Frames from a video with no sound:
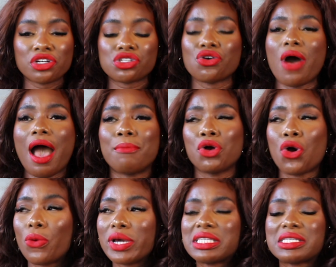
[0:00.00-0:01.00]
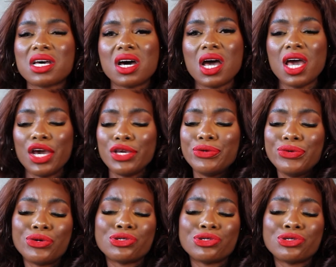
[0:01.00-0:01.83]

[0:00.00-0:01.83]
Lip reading: so I'm going to, you know,